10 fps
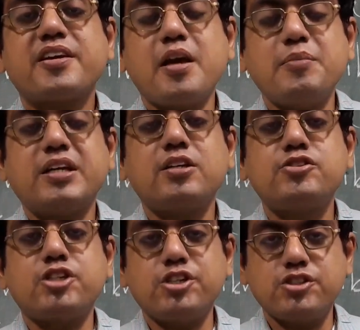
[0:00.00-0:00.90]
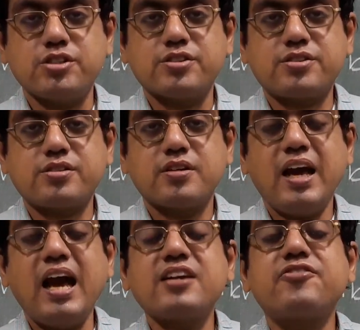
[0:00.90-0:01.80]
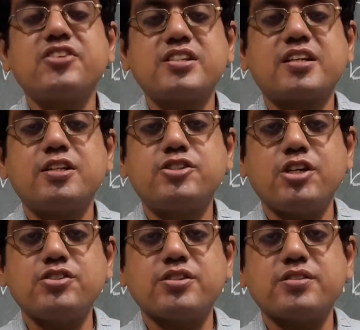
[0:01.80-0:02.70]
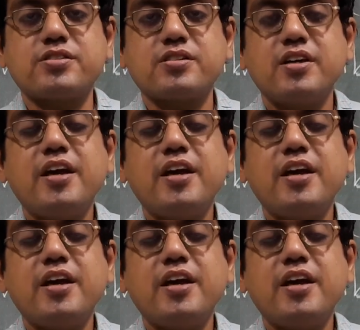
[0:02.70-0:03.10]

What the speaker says: chemical changes and physical changes.